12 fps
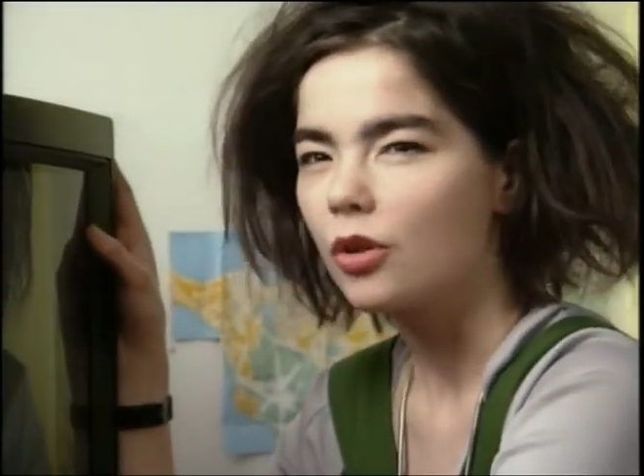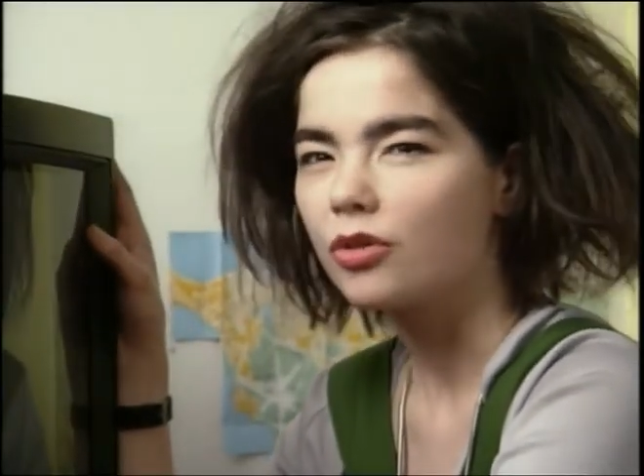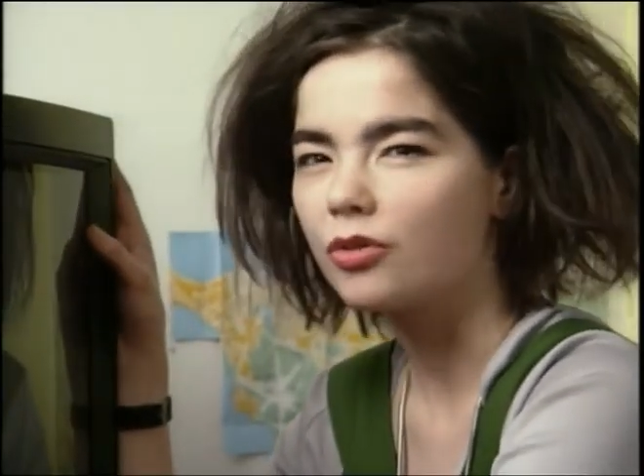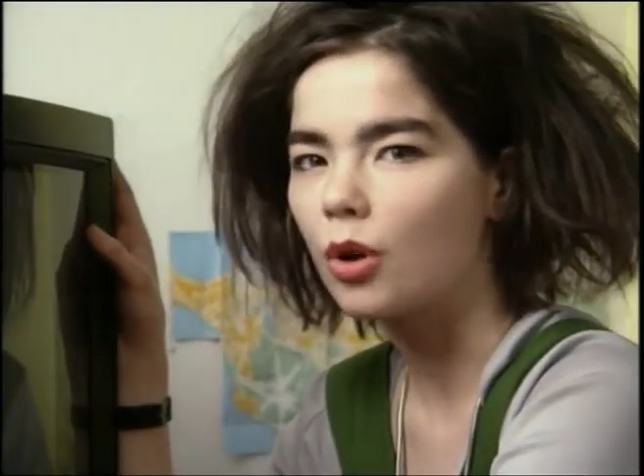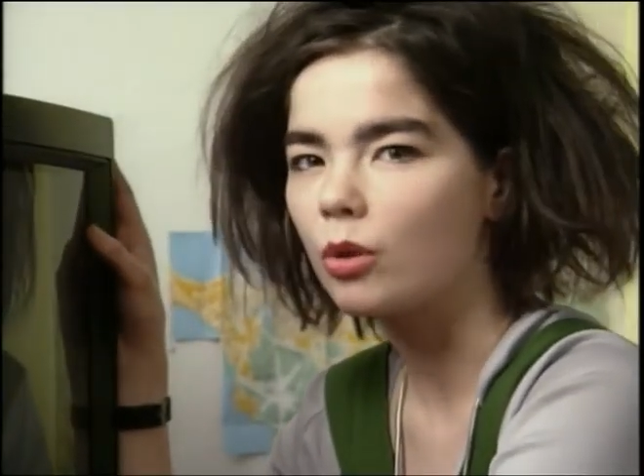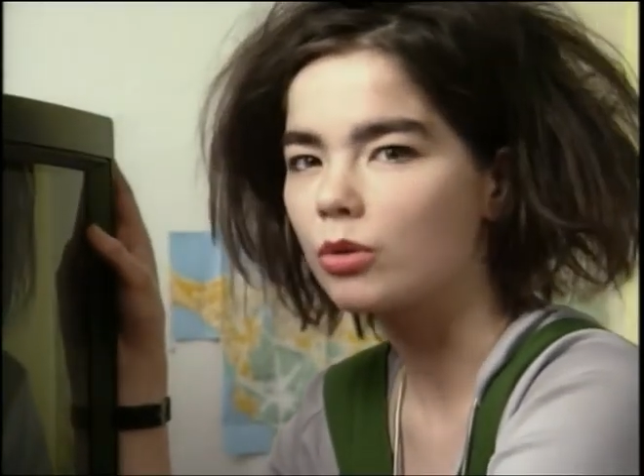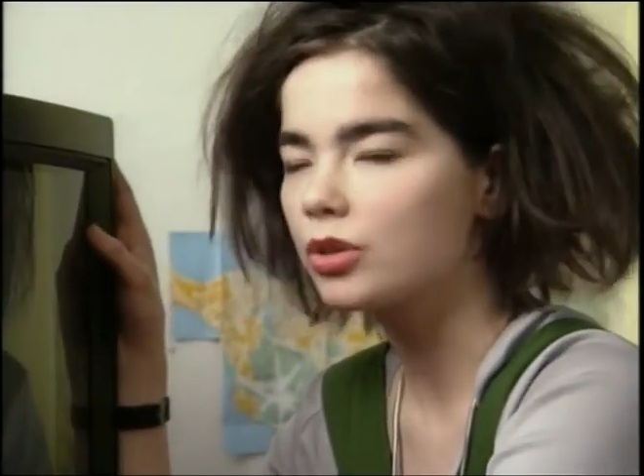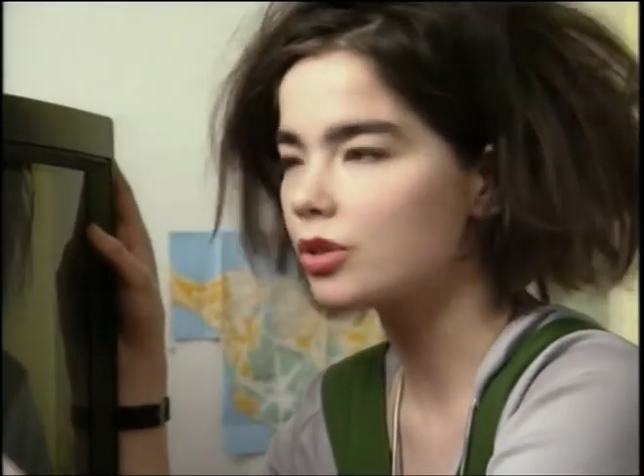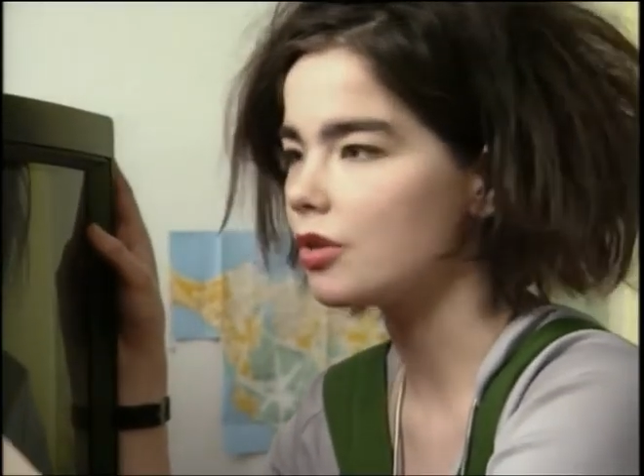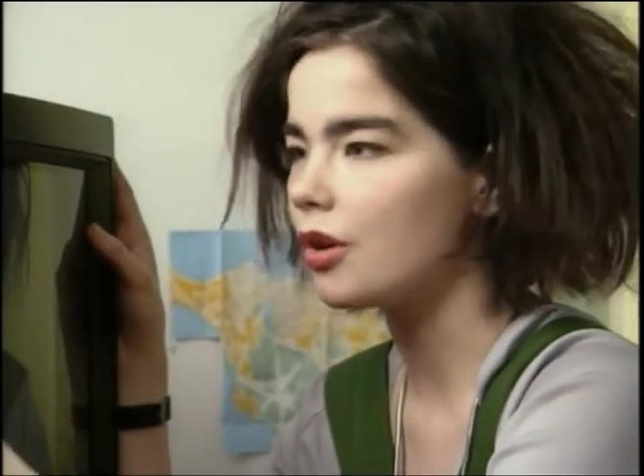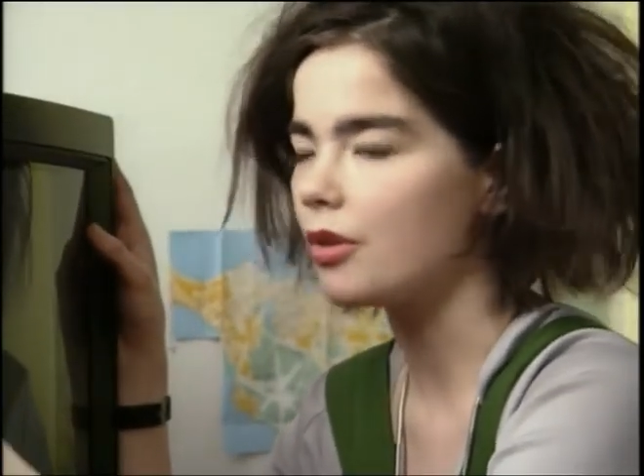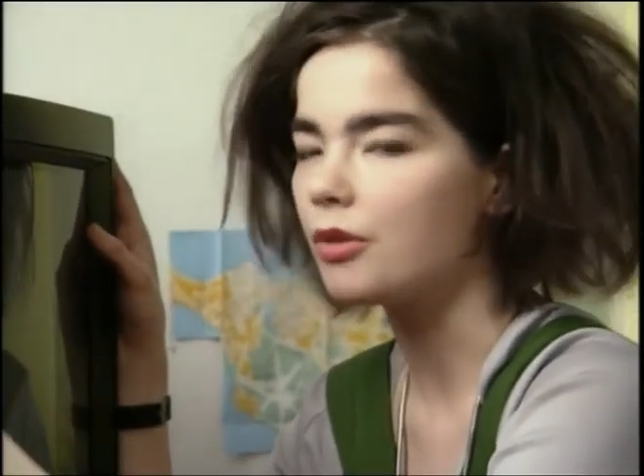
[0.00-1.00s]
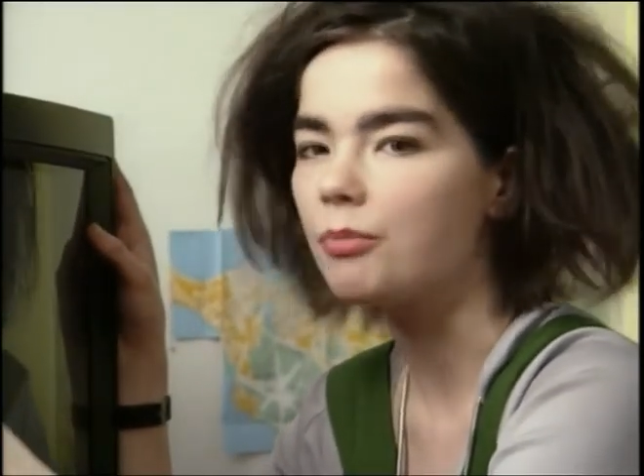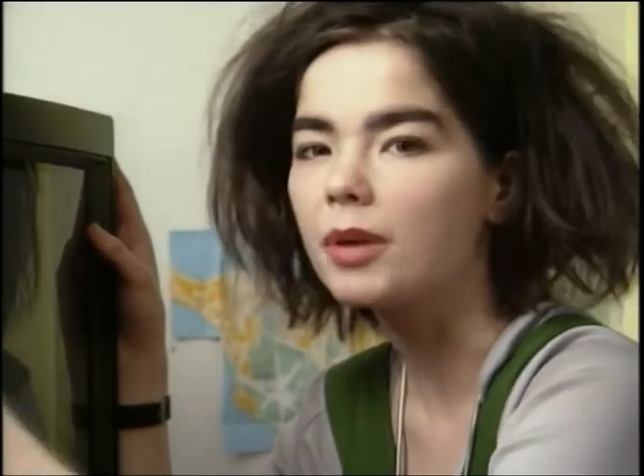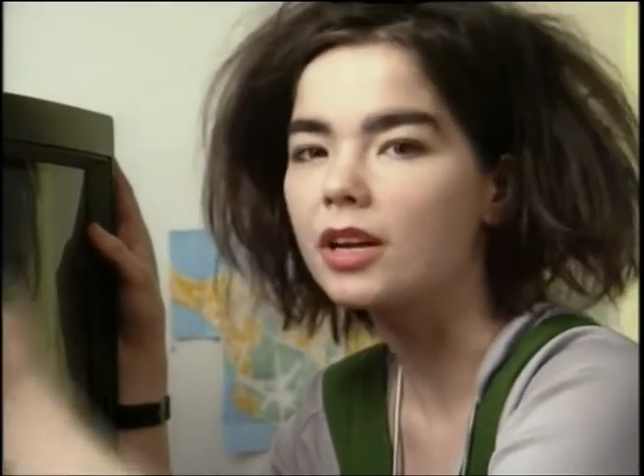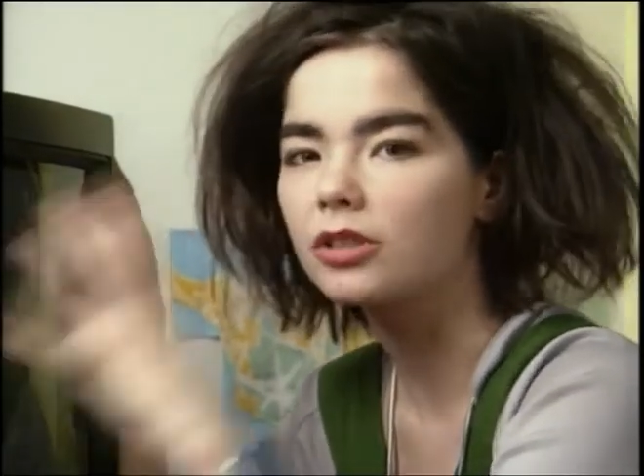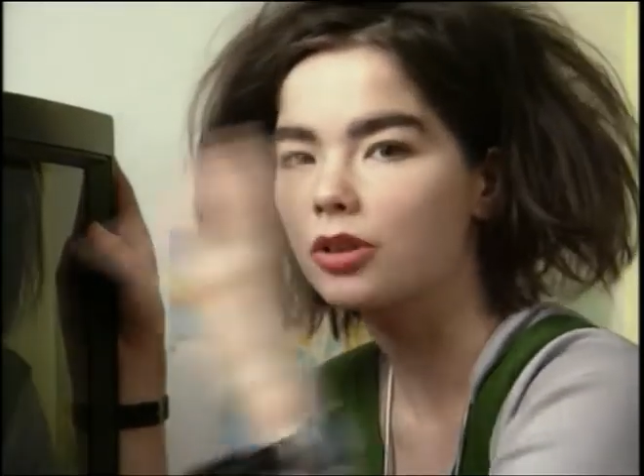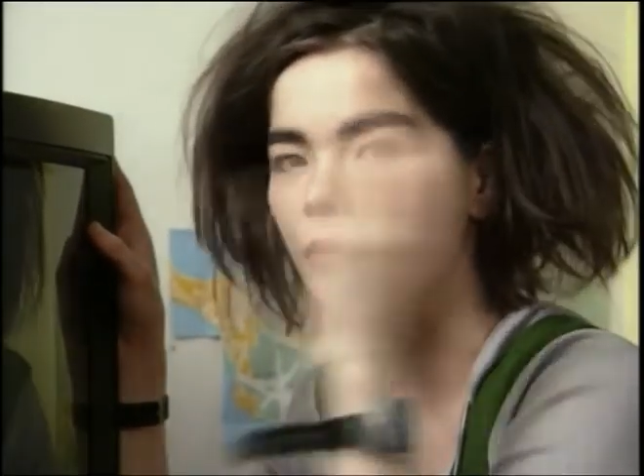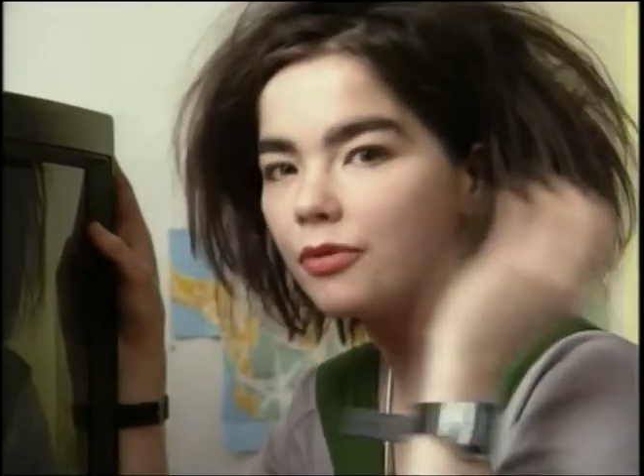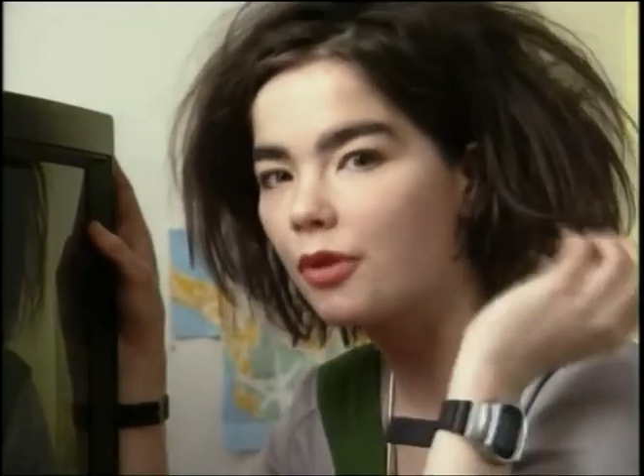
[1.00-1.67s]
throws the picture